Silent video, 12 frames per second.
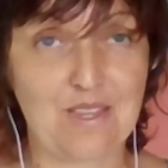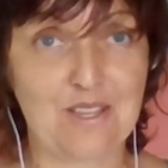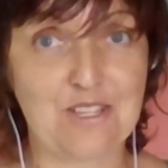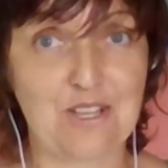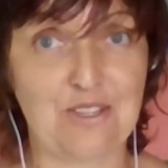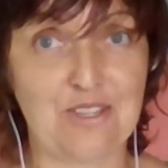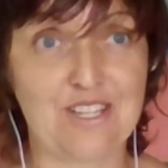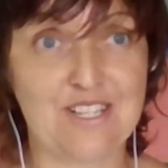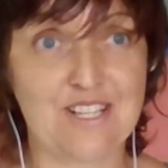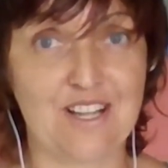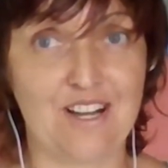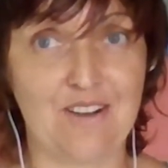So
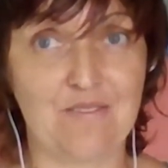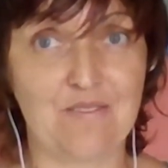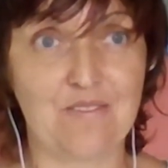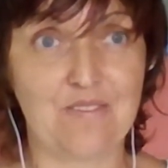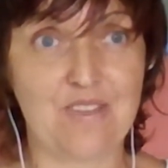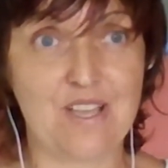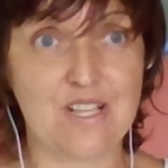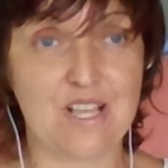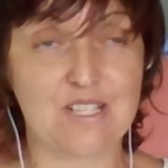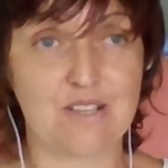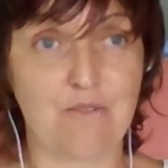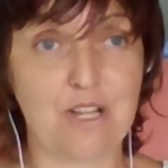this,
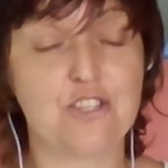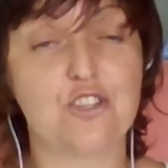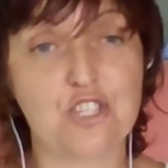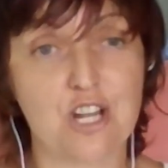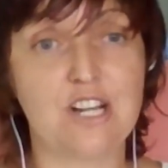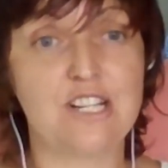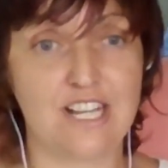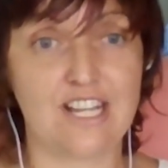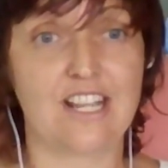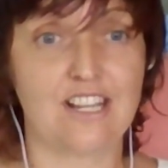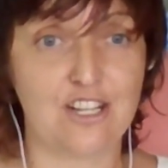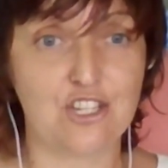it's once you start
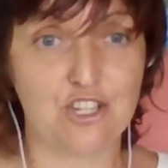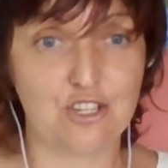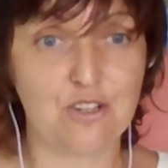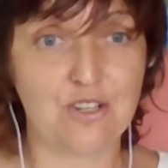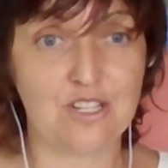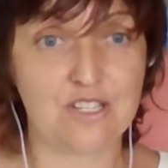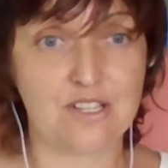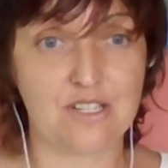digging into it,